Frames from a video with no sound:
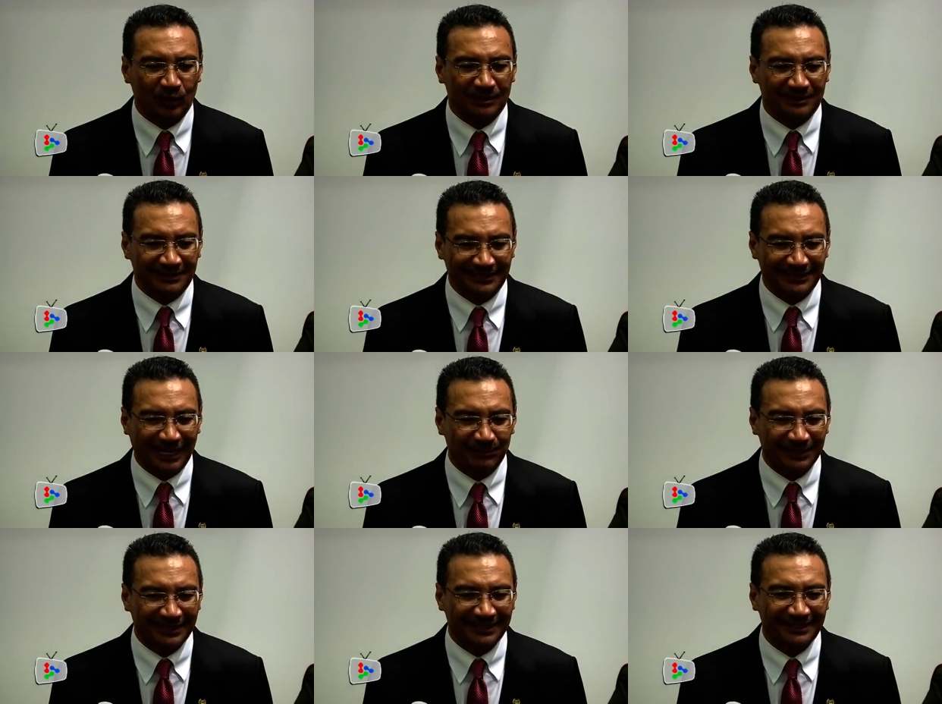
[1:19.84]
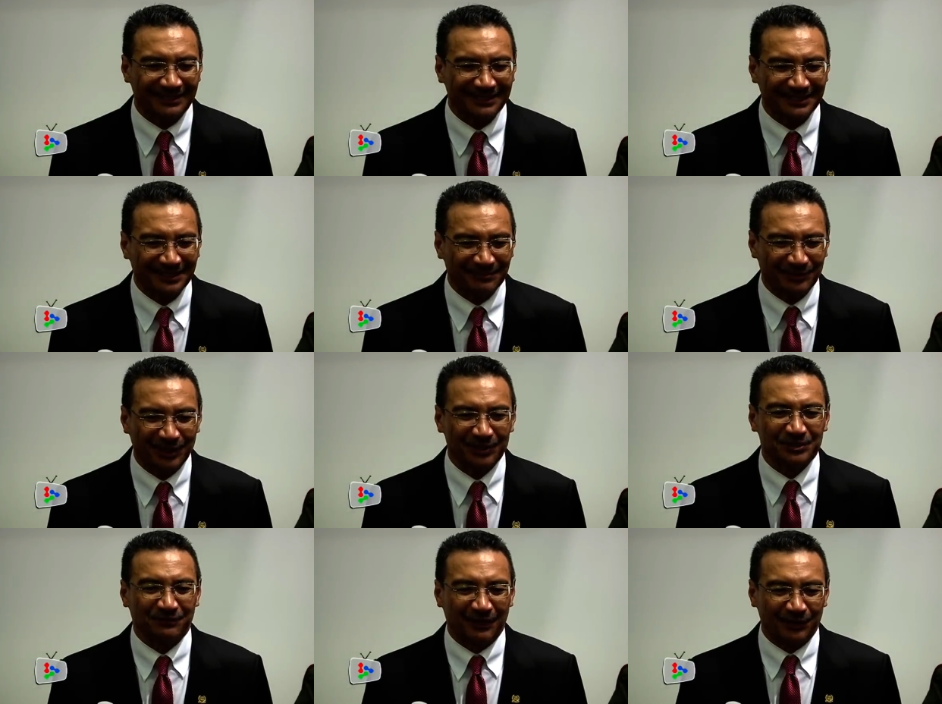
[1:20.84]
not in cabinet
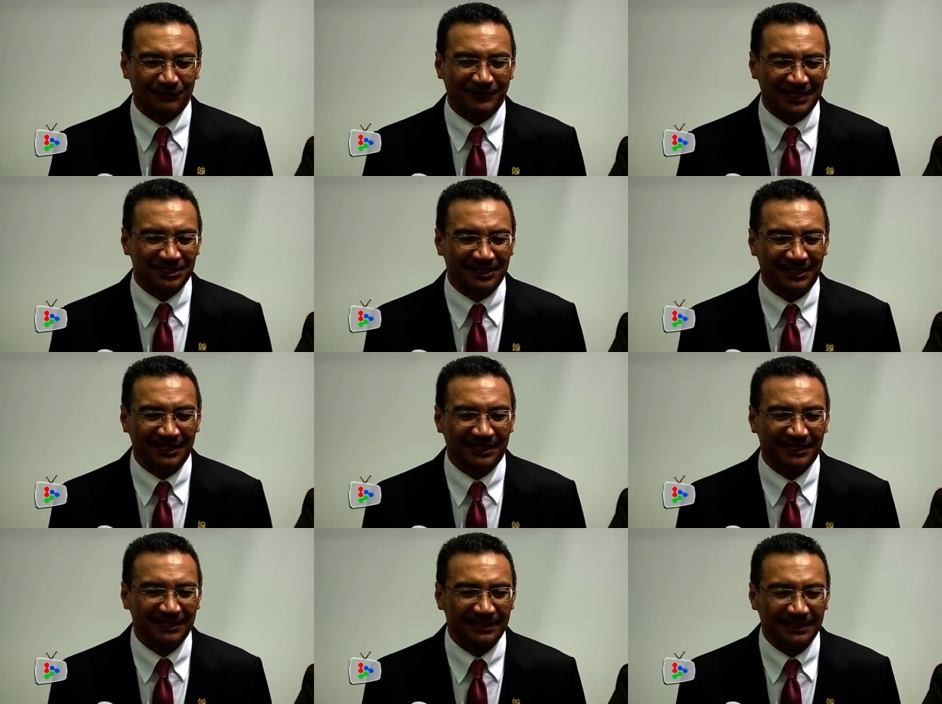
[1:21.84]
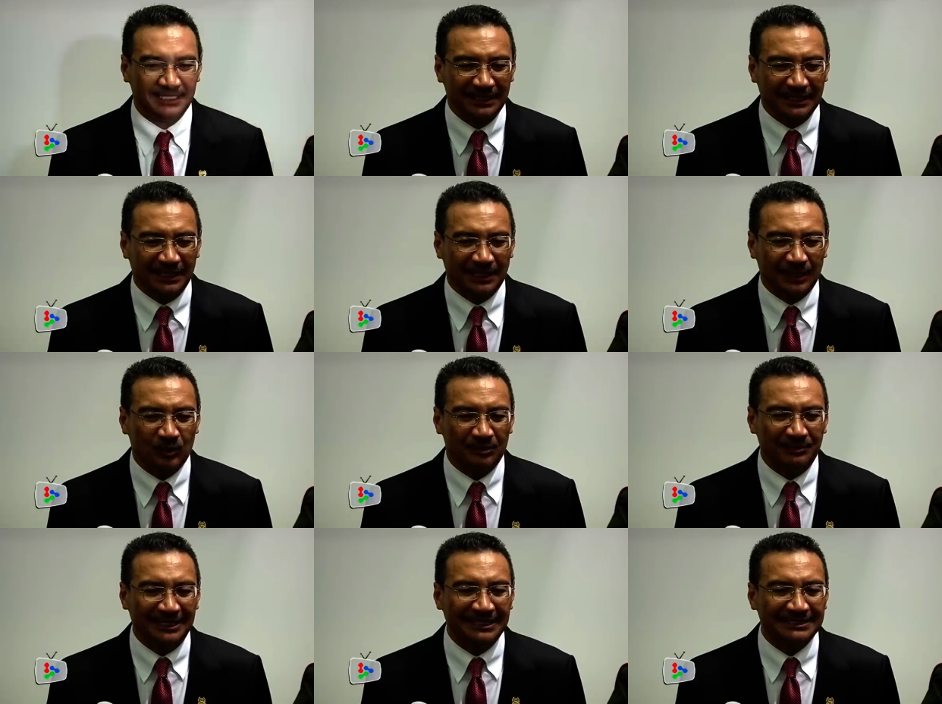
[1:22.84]
because of our function here, uh,
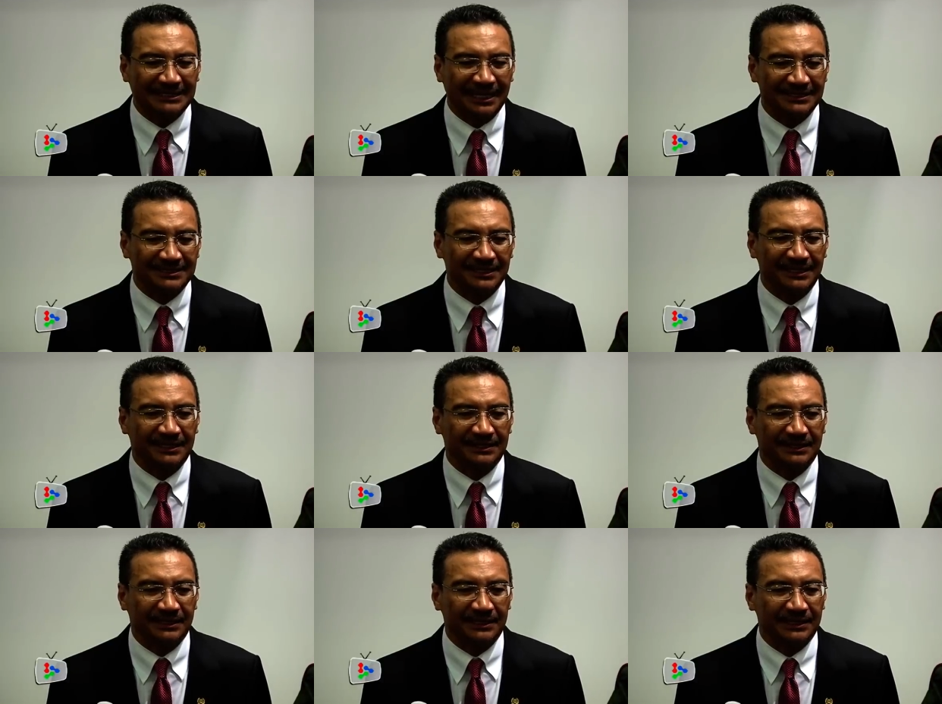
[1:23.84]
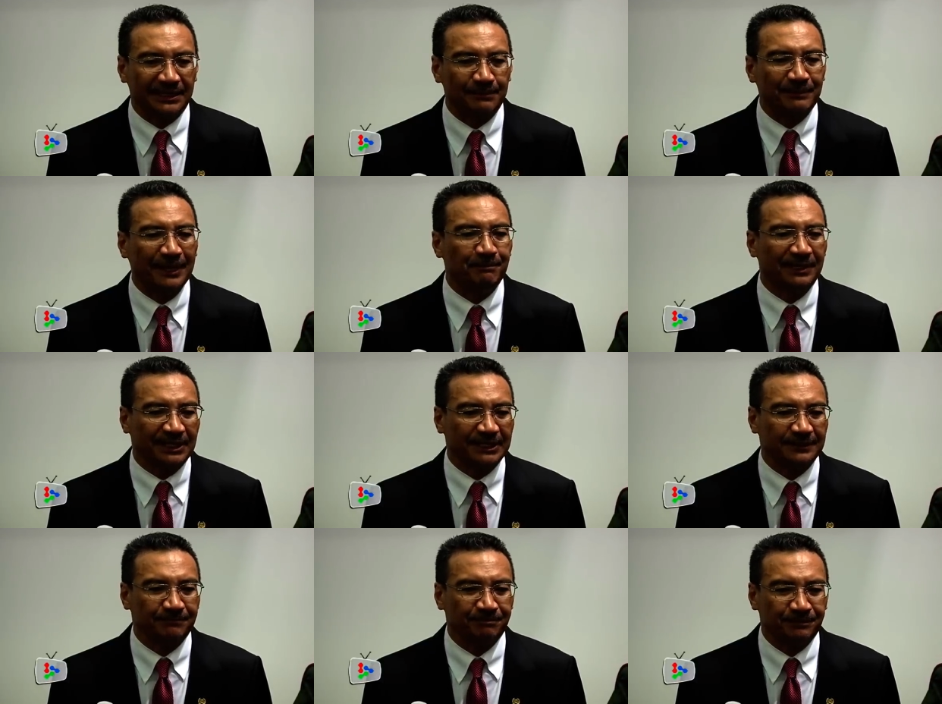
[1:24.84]
we'll be discussing uh, a paper
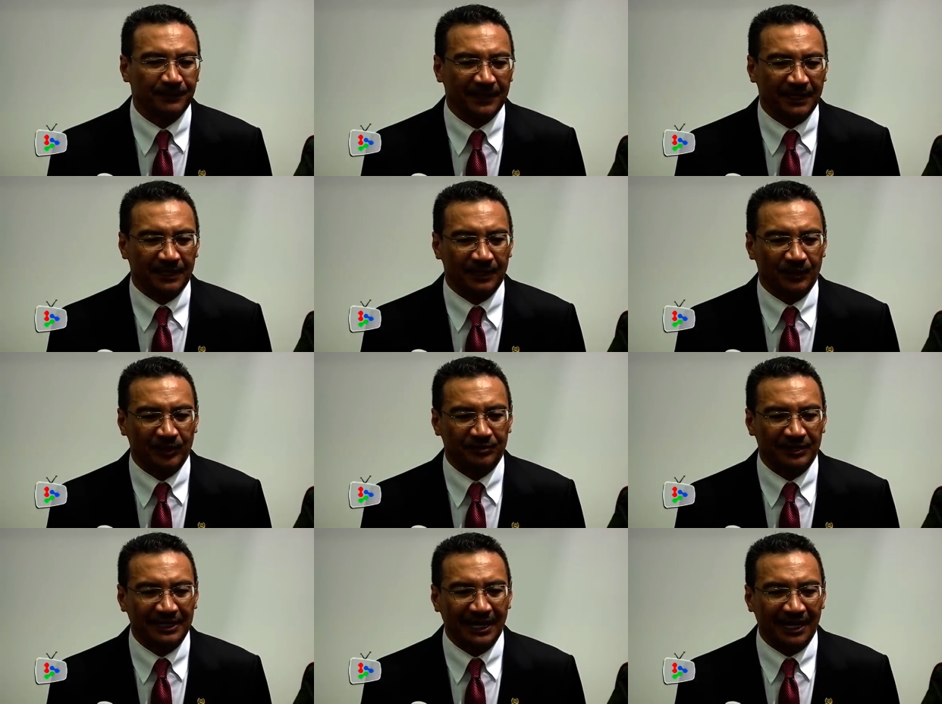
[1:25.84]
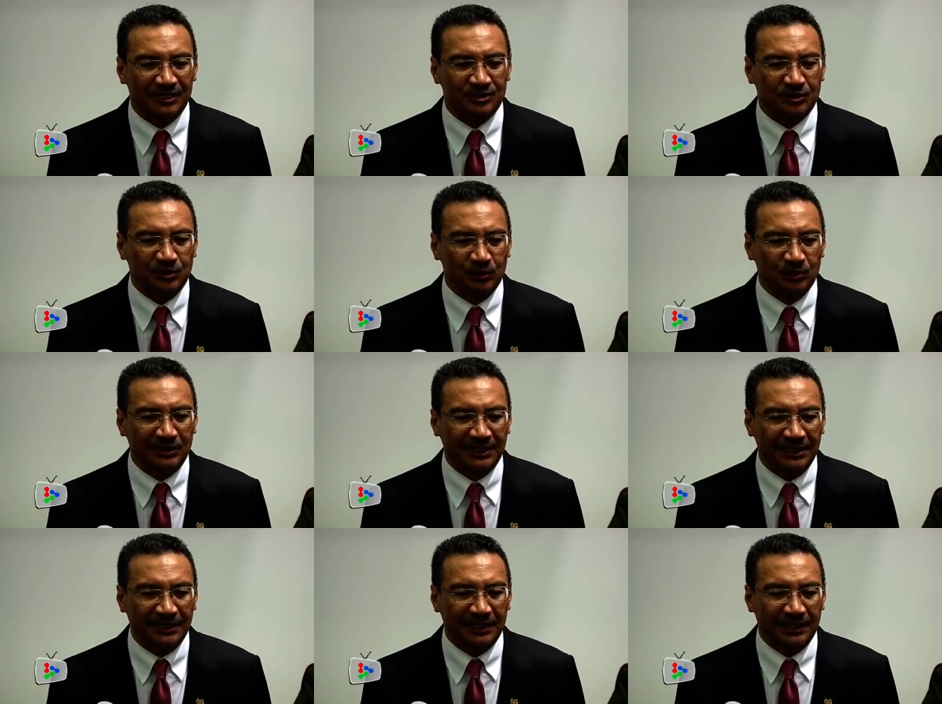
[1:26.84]
uh, with regards to the